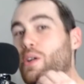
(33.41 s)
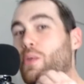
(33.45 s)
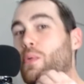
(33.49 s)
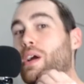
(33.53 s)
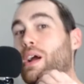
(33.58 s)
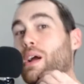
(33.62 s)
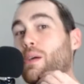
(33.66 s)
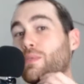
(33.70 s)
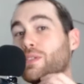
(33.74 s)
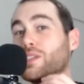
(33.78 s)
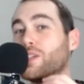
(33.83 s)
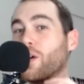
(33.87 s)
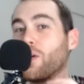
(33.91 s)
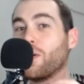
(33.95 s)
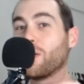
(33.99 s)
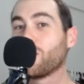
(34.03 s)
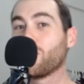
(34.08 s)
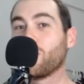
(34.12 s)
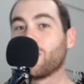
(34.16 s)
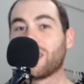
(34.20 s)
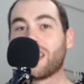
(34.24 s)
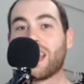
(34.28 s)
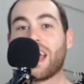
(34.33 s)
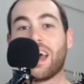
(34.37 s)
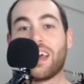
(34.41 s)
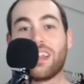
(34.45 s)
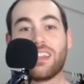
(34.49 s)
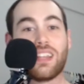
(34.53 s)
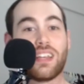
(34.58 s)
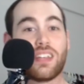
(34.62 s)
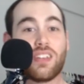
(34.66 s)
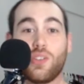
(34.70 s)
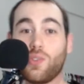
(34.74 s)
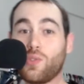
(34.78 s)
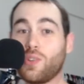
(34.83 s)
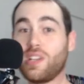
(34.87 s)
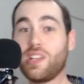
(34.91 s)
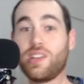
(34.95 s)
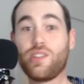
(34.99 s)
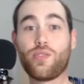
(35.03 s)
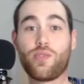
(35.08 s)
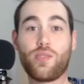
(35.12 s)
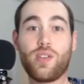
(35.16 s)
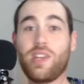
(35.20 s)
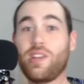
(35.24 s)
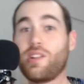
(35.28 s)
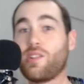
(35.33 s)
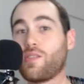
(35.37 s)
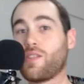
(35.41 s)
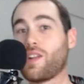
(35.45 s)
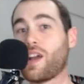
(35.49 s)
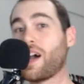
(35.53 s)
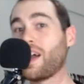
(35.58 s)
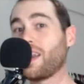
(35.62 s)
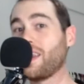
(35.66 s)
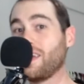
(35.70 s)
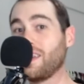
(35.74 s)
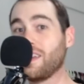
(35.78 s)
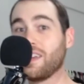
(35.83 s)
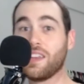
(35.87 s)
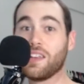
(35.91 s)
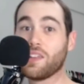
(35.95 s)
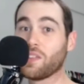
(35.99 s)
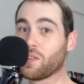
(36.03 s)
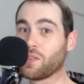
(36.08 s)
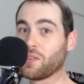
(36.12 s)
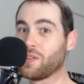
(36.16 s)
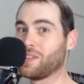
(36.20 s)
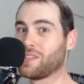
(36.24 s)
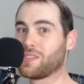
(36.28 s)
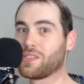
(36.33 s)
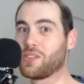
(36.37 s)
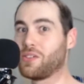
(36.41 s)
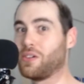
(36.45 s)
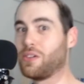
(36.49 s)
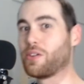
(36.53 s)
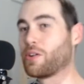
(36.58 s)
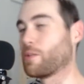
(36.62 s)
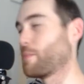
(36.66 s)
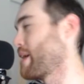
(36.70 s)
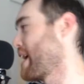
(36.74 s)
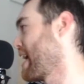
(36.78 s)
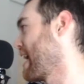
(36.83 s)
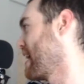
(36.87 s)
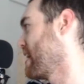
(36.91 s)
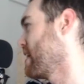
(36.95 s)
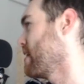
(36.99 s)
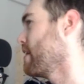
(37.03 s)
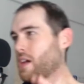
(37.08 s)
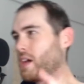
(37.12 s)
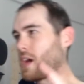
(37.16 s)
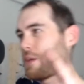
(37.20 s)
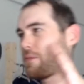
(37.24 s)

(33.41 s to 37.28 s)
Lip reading: know where I was going with that. You could either eat or not eat. Neither is good or bad.